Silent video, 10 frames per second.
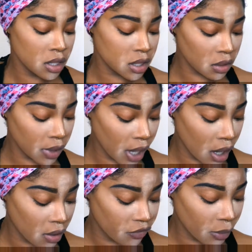So
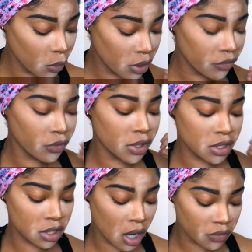now if I'm going for a
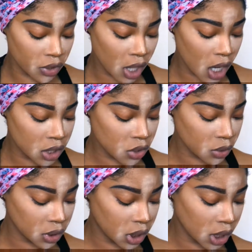softer
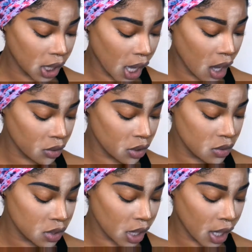contour look, I'll
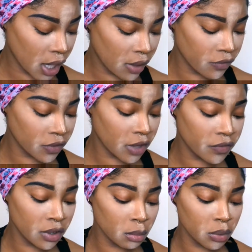use a
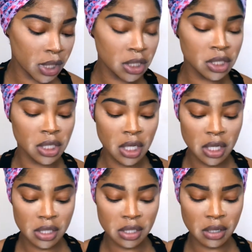fluffier brush.
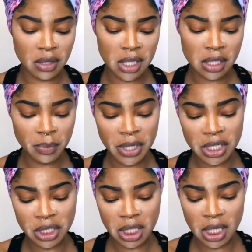So this
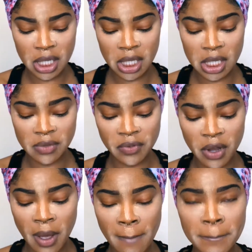brush is
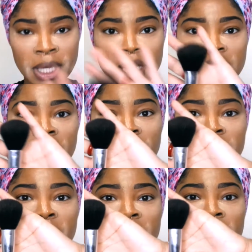from BH
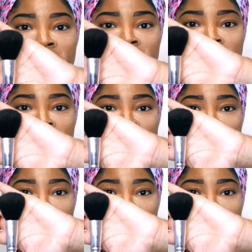Cosmetics.